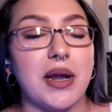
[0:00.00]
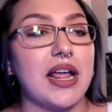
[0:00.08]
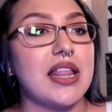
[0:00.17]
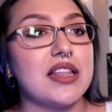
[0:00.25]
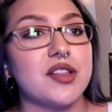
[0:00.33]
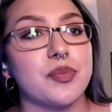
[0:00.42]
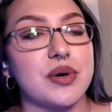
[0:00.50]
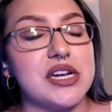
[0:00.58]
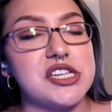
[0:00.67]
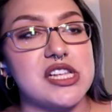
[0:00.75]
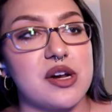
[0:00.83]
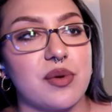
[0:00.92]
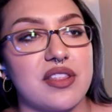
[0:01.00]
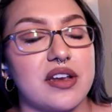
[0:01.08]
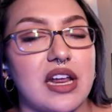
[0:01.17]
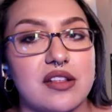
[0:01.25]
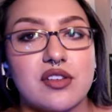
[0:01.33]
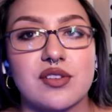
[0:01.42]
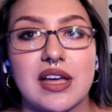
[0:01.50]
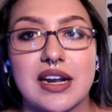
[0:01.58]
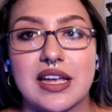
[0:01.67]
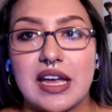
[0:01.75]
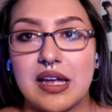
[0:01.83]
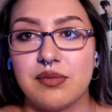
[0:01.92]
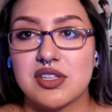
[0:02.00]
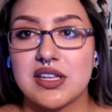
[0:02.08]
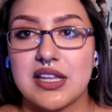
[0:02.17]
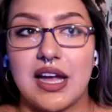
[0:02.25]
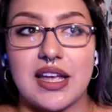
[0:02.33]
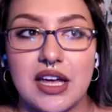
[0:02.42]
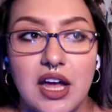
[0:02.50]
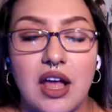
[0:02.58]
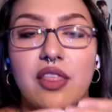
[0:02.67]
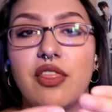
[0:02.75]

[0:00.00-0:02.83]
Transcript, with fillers: But I like the bridge there where the dancers kind of came to like